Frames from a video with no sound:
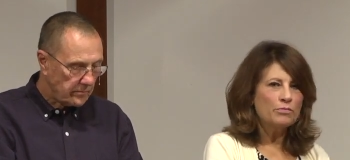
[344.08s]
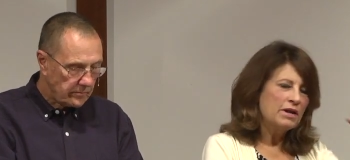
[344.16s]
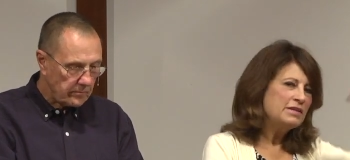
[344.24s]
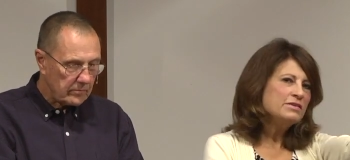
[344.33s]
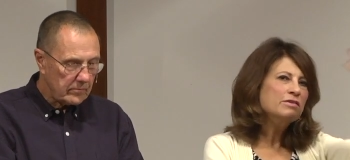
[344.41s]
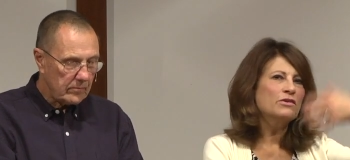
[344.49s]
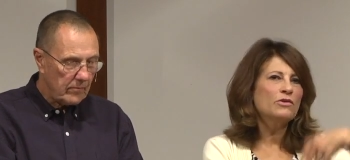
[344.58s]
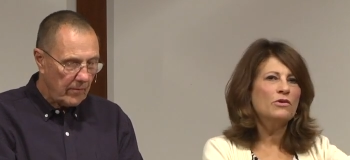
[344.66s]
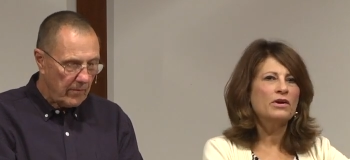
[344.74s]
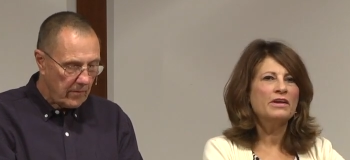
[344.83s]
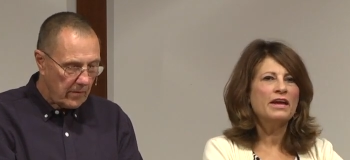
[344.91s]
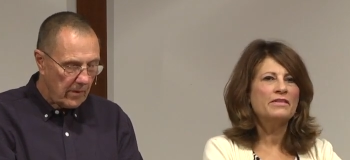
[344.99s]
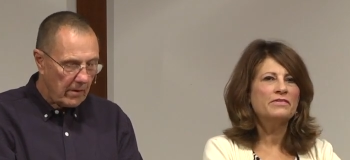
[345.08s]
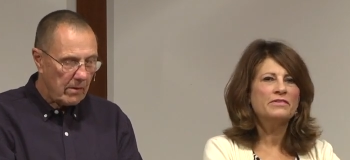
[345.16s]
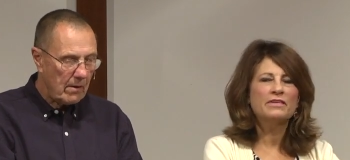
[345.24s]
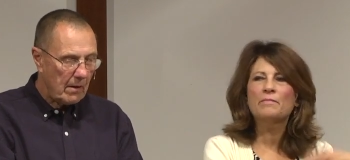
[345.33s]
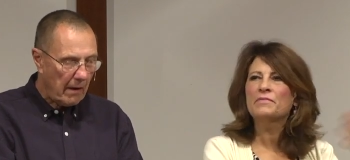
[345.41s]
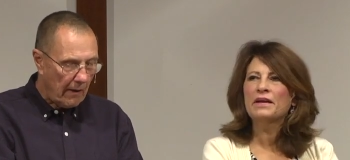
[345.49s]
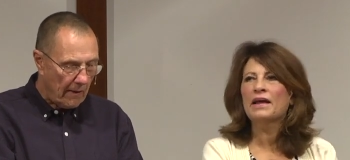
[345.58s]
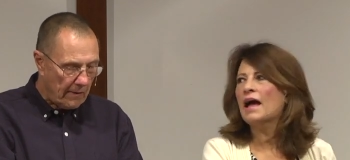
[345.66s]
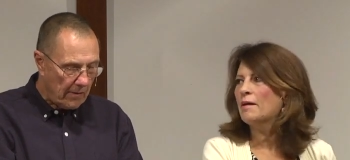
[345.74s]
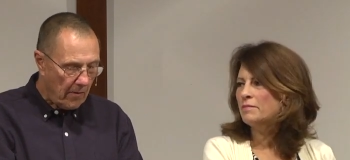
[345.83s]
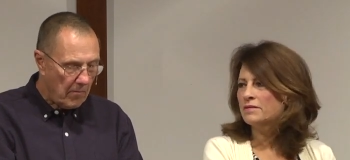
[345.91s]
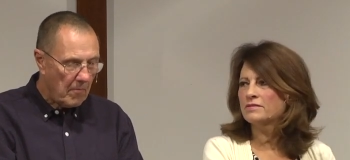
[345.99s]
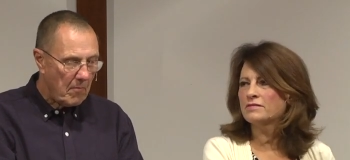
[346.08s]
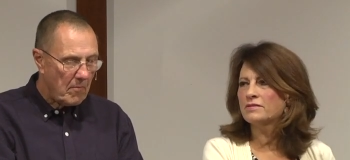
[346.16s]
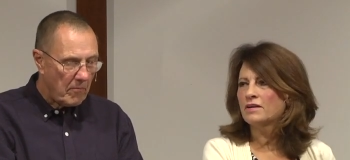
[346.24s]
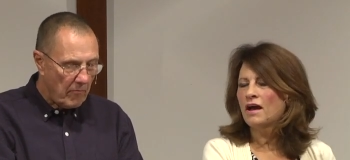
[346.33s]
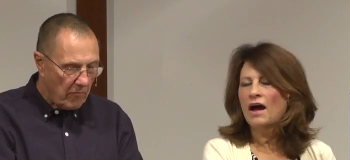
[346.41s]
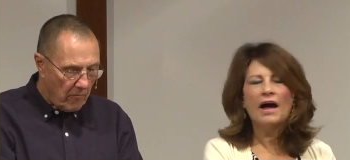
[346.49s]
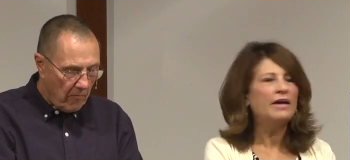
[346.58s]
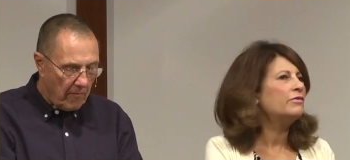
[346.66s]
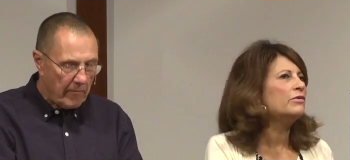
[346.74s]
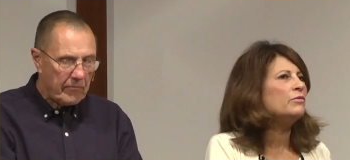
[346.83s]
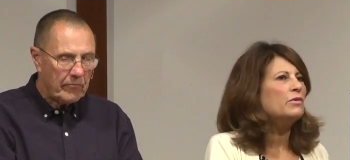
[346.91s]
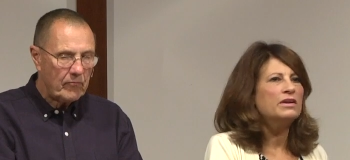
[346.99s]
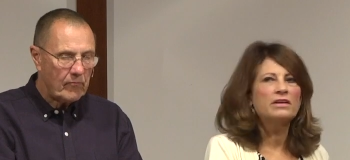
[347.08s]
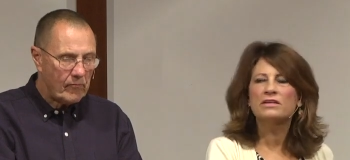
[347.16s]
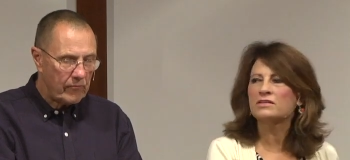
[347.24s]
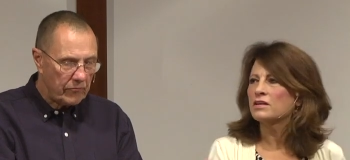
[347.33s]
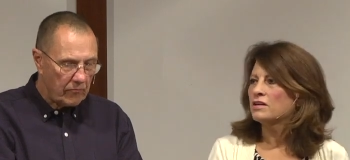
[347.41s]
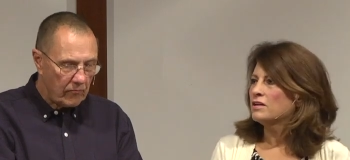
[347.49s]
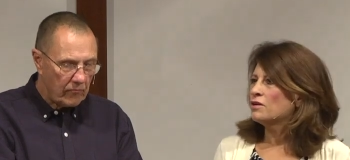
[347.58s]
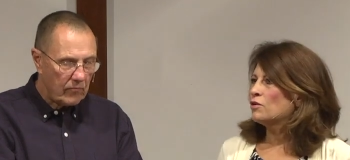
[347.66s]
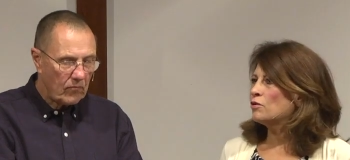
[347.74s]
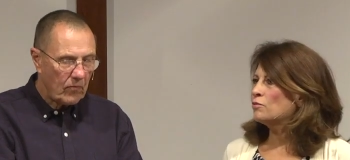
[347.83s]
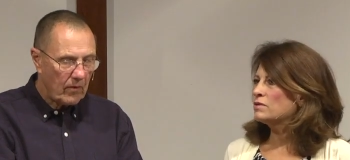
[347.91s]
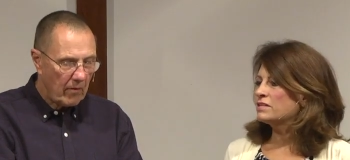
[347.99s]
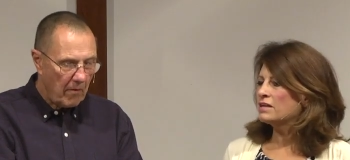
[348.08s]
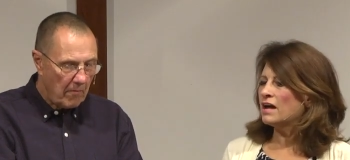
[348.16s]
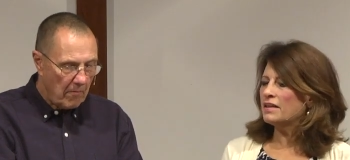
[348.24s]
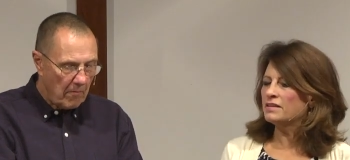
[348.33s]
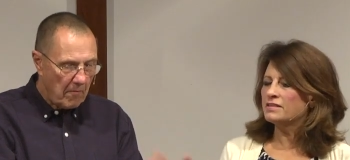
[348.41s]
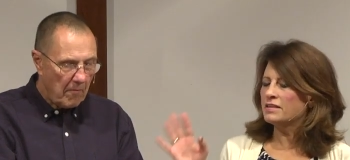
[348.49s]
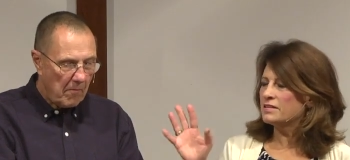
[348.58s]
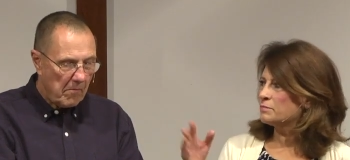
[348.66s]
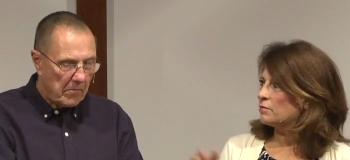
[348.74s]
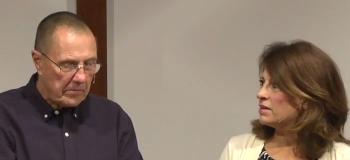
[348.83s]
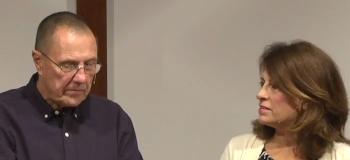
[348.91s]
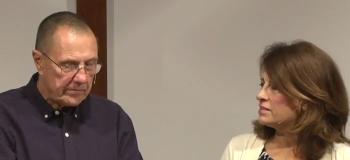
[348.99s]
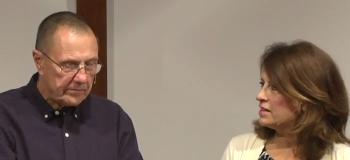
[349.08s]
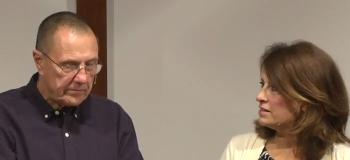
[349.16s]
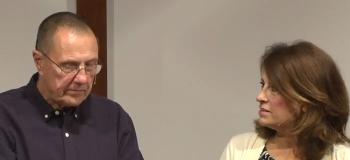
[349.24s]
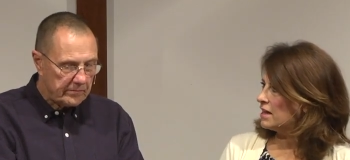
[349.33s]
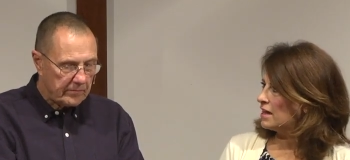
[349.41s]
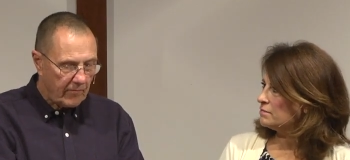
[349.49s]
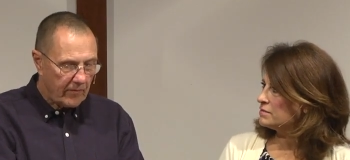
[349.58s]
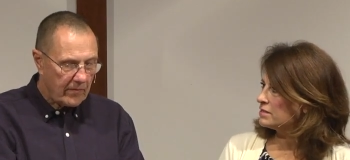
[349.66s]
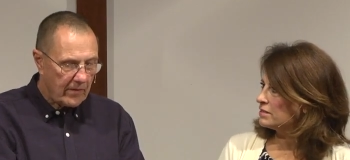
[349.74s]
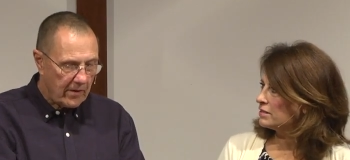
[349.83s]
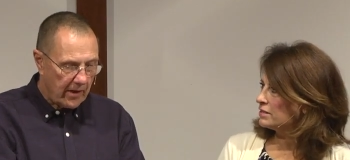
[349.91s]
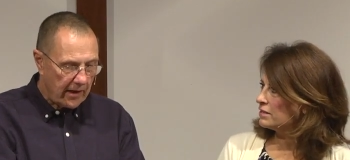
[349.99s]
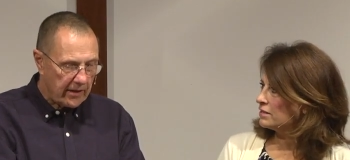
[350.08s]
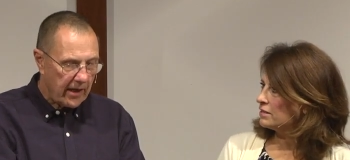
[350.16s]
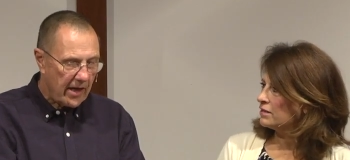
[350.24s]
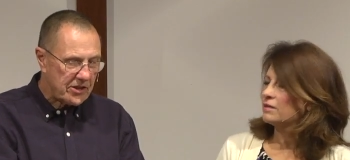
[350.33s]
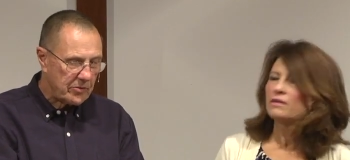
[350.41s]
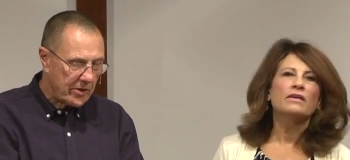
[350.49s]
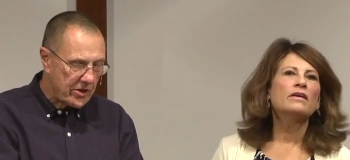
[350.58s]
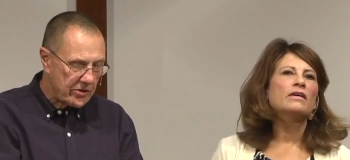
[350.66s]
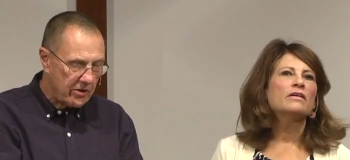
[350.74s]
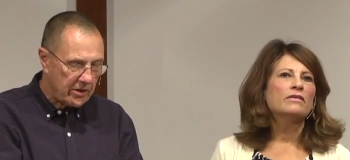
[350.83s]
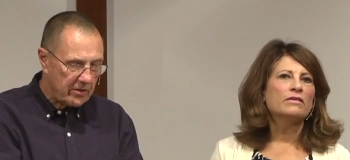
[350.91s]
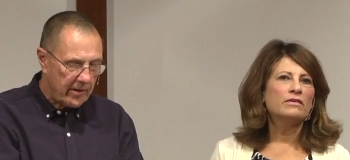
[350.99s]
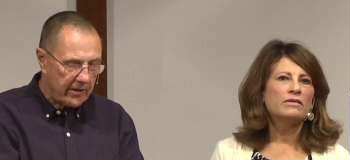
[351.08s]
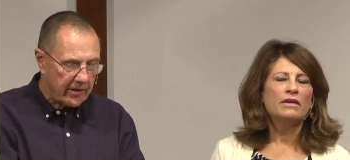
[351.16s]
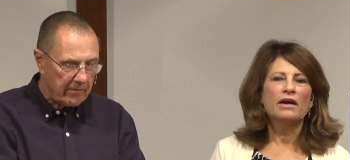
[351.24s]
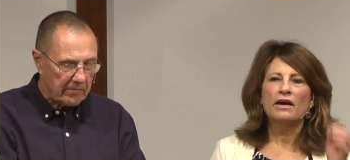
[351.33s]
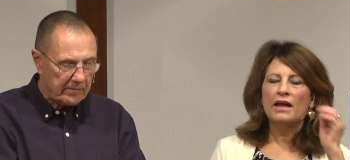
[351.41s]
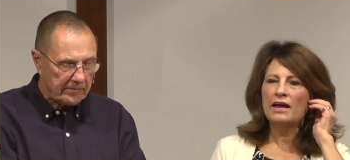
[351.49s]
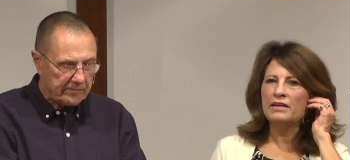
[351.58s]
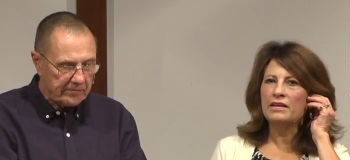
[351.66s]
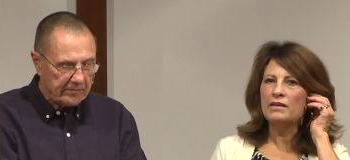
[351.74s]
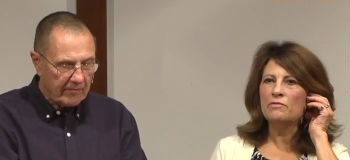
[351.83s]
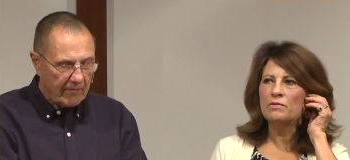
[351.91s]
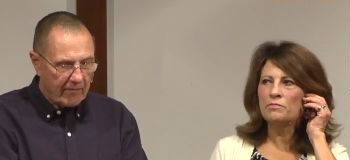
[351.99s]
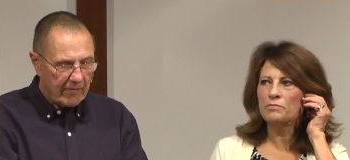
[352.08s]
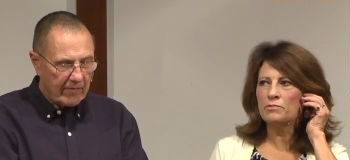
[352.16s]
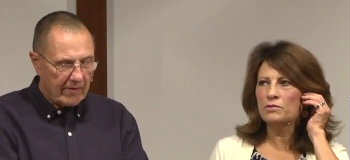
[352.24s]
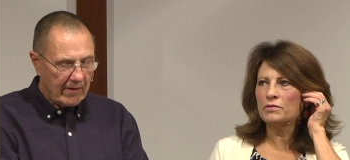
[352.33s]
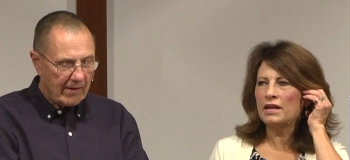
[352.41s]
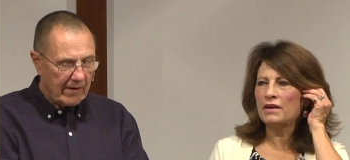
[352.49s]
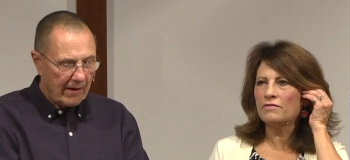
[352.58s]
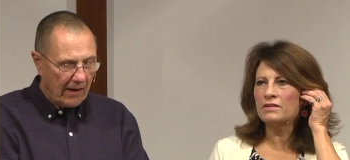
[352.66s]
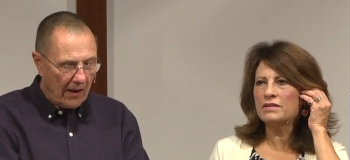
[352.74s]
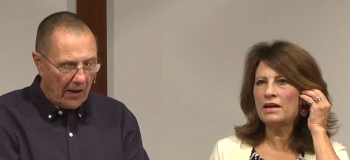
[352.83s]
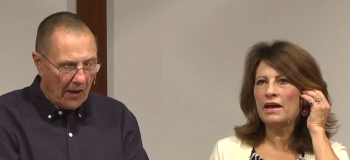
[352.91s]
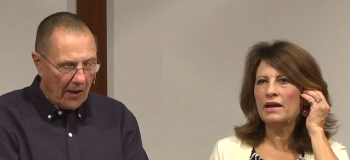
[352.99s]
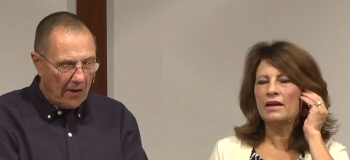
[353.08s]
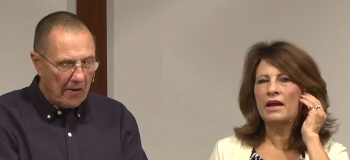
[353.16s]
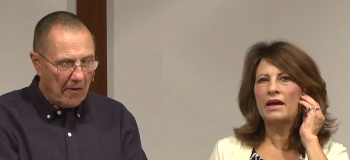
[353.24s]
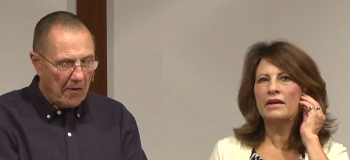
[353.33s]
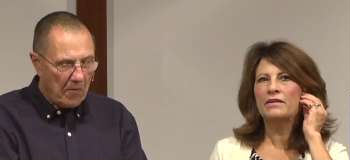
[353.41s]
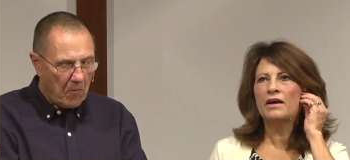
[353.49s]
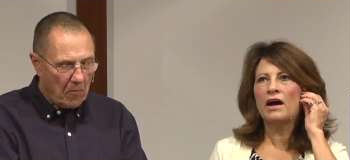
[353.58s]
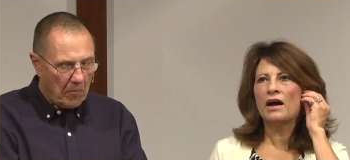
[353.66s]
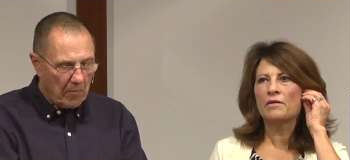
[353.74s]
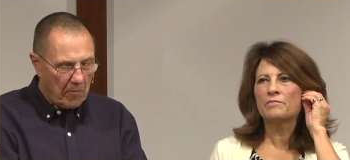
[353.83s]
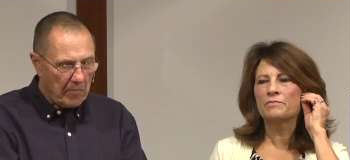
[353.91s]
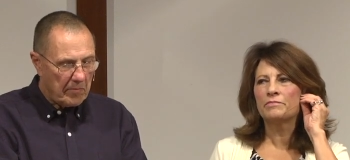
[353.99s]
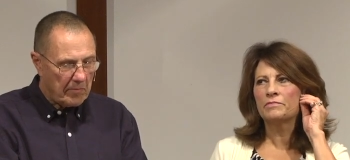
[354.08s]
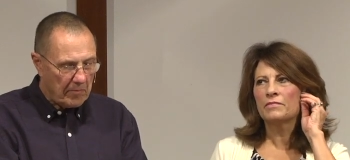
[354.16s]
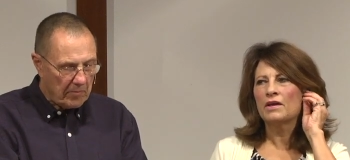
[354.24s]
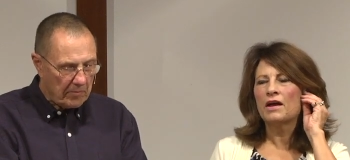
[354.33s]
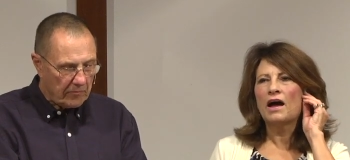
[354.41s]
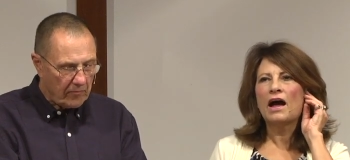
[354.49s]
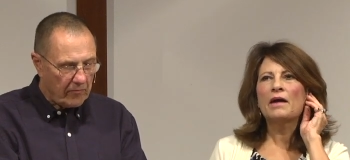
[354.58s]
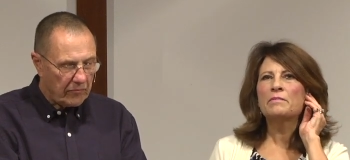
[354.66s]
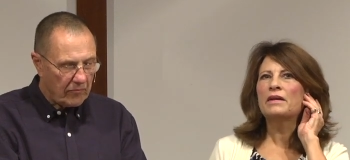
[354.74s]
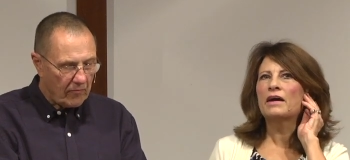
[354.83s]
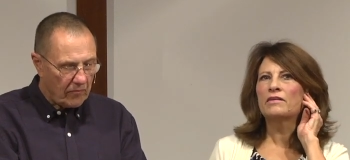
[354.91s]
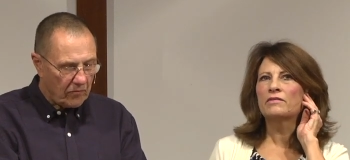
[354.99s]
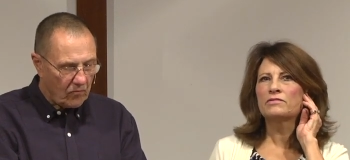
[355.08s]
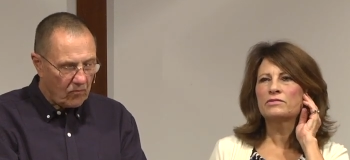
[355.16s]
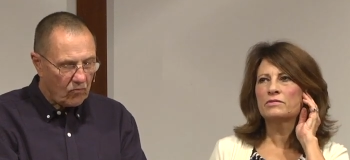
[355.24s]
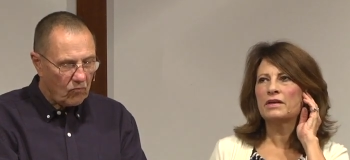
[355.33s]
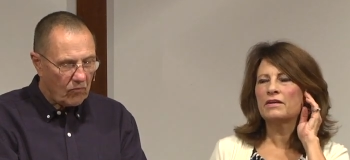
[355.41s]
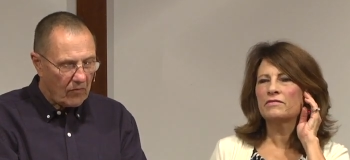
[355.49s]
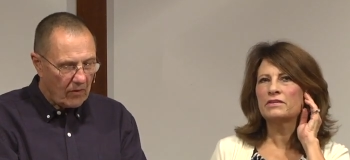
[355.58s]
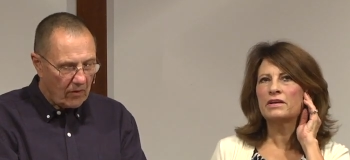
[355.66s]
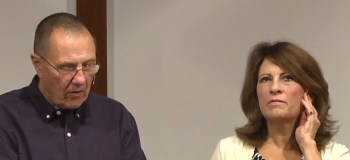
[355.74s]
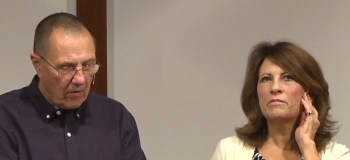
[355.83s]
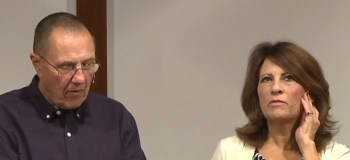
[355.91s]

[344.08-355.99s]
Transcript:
Speaker 1: praising the Lord, and something happens. I don't know what it is. Who was the guy that says praise 10 times?
Speaker 2: Don Gossett, we just talked about yeah, him.
Speaker 1: Yeah, and he would do that every day. And um, I mean, I don't do that every day,